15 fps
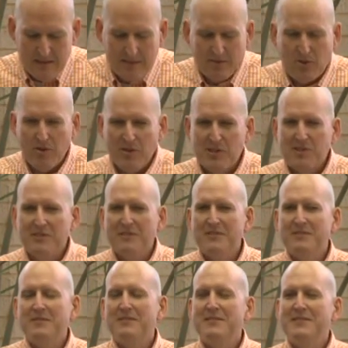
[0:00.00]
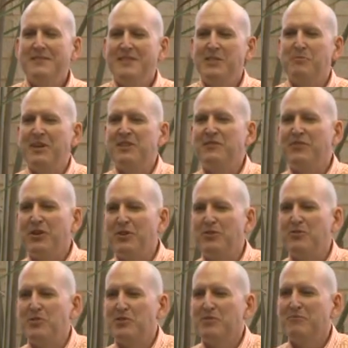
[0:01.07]
Of course, these men's
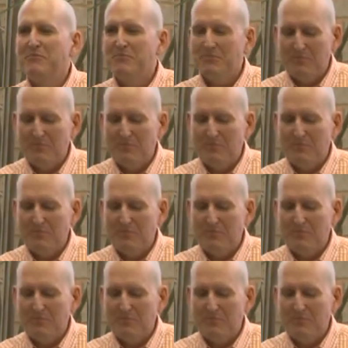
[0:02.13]
views